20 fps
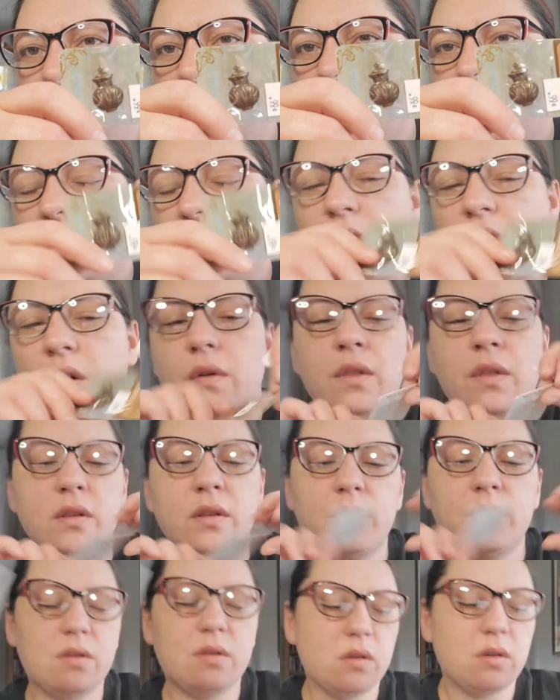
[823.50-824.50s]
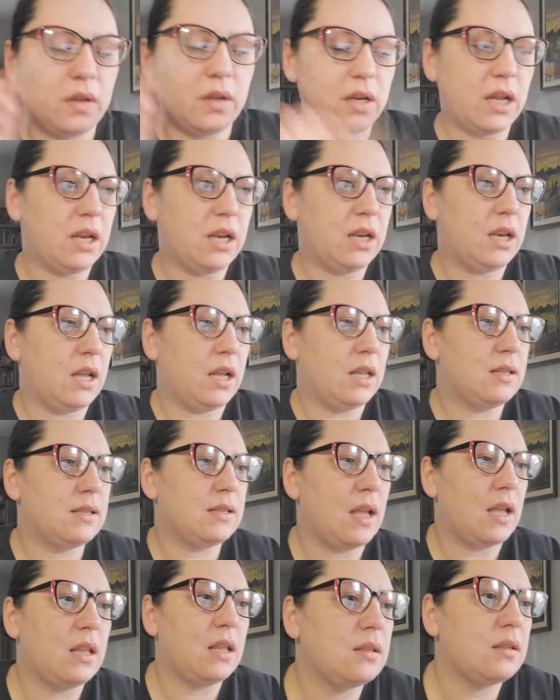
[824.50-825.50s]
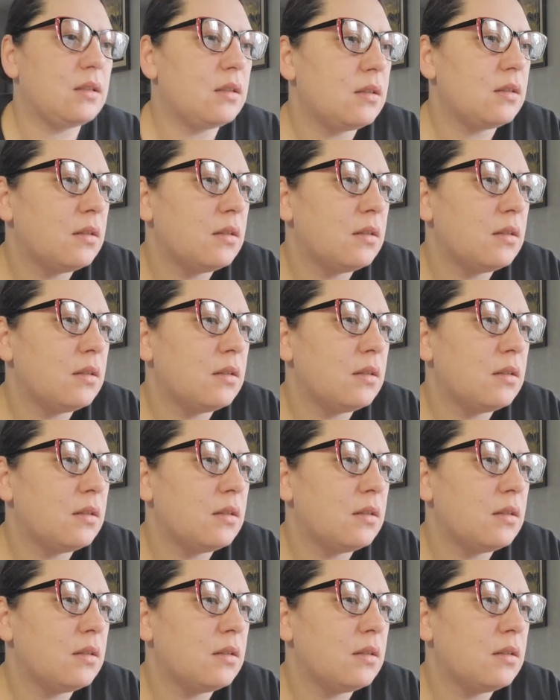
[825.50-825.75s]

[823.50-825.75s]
So those ones are only 99 cents.